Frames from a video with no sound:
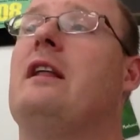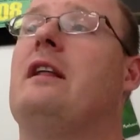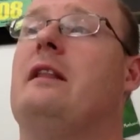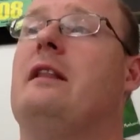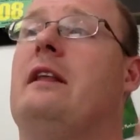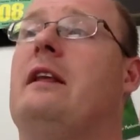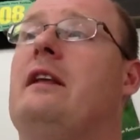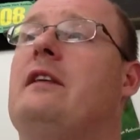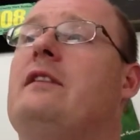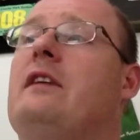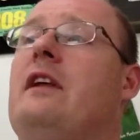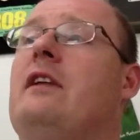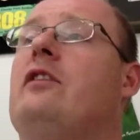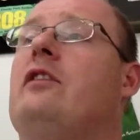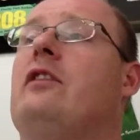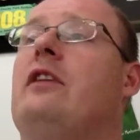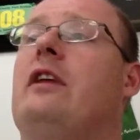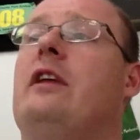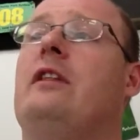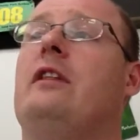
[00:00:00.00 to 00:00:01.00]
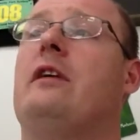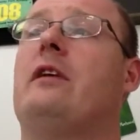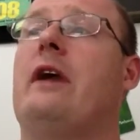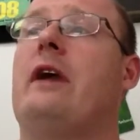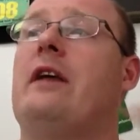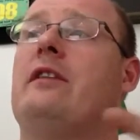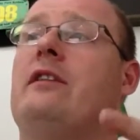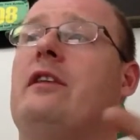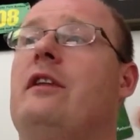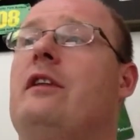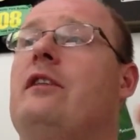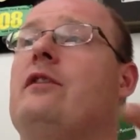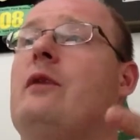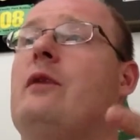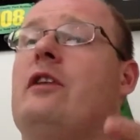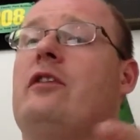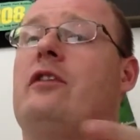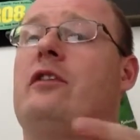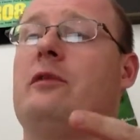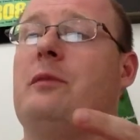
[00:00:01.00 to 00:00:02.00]
the essentially they're asking these
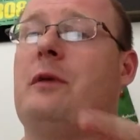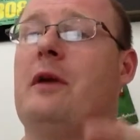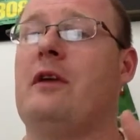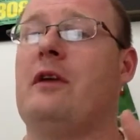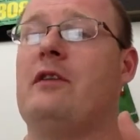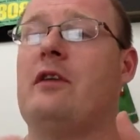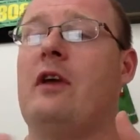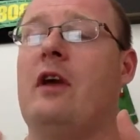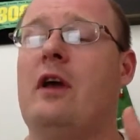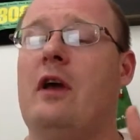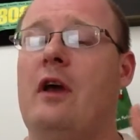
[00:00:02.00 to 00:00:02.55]
questions because